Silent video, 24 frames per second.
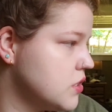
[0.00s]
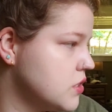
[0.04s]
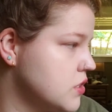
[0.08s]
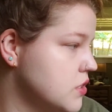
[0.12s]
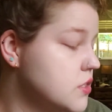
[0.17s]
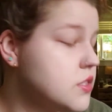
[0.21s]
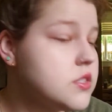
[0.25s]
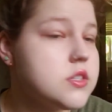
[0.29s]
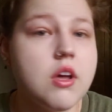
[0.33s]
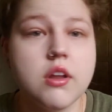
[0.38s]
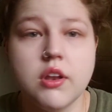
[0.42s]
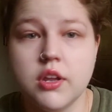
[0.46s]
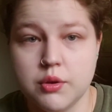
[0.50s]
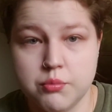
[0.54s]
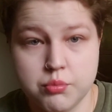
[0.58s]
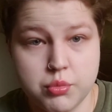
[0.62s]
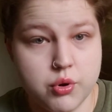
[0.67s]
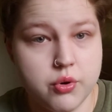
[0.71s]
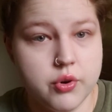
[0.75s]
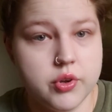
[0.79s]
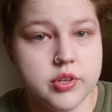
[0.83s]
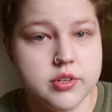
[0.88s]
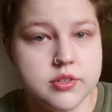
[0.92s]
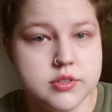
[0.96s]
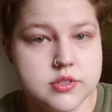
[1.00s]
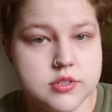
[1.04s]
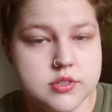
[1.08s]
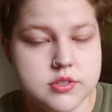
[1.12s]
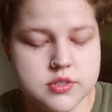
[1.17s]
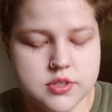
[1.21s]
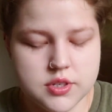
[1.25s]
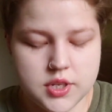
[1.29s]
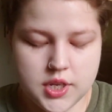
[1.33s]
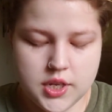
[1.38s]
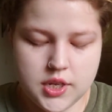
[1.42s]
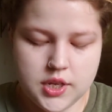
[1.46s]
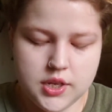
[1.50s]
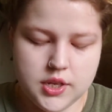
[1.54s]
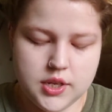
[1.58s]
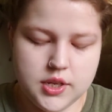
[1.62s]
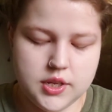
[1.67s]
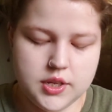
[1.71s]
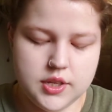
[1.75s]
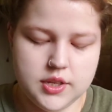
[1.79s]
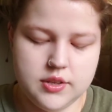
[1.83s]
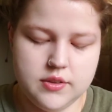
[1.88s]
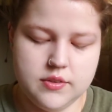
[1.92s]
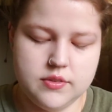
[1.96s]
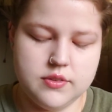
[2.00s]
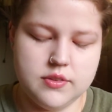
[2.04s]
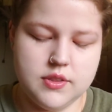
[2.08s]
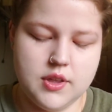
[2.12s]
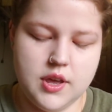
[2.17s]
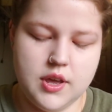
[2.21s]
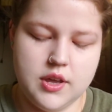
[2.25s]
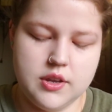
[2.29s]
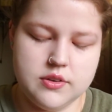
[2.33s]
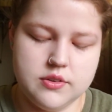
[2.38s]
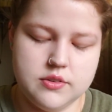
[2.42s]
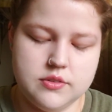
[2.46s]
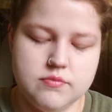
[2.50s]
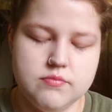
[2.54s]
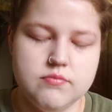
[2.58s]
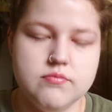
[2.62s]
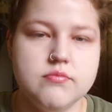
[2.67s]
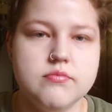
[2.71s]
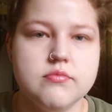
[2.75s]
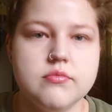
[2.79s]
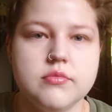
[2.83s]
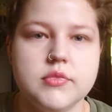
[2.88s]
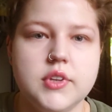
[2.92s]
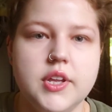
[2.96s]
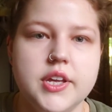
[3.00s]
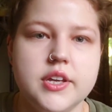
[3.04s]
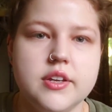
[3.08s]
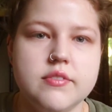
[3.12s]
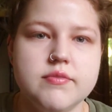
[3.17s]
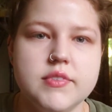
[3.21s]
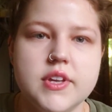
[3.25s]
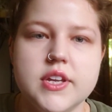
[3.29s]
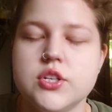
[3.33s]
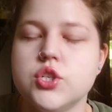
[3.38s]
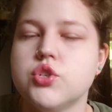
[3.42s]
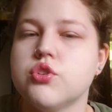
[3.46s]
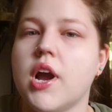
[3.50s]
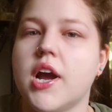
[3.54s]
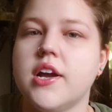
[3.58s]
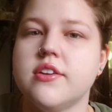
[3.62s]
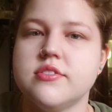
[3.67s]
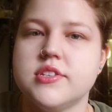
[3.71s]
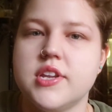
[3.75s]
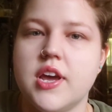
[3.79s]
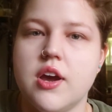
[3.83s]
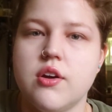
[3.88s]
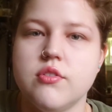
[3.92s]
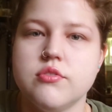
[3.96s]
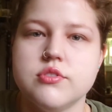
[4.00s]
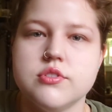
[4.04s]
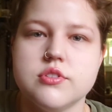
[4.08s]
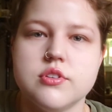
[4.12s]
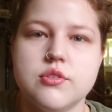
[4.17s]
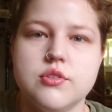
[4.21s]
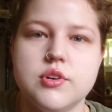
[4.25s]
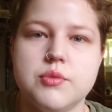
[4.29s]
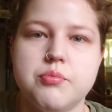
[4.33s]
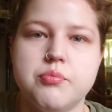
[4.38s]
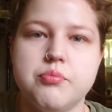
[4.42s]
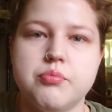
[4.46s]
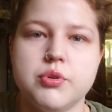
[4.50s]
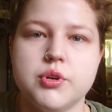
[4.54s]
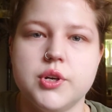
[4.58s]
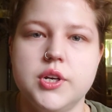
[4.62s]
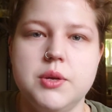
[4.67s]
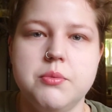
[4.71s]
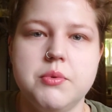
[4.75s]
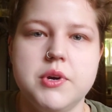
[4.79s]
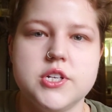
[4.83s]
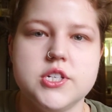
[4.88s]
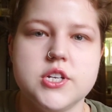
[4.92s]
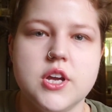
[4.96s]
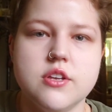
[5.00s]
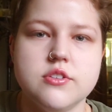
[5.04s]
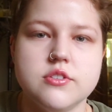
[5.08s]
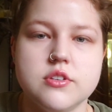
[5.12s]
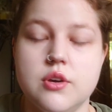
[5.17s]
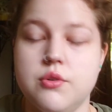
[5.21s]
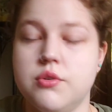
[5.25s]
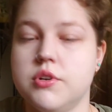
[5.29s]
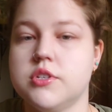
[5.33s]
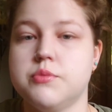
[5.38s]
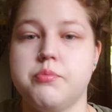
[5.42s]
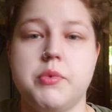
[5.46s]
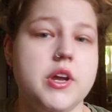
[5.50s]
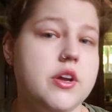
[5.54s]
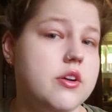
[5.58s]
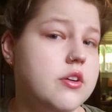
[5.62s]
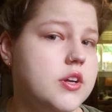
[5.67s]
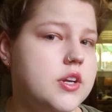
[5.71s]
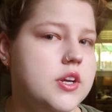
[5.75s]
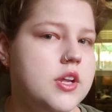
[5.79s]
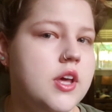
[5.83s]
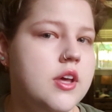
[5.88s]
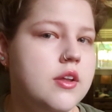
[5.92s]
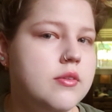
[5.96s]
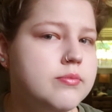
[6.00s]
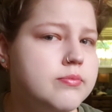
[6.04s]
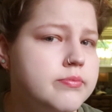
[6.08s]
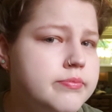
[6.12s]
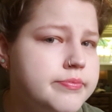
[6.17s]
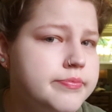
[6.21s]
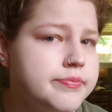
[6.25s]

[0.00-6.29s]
selling points is that like it dries down, so it pretty much has no expiry date.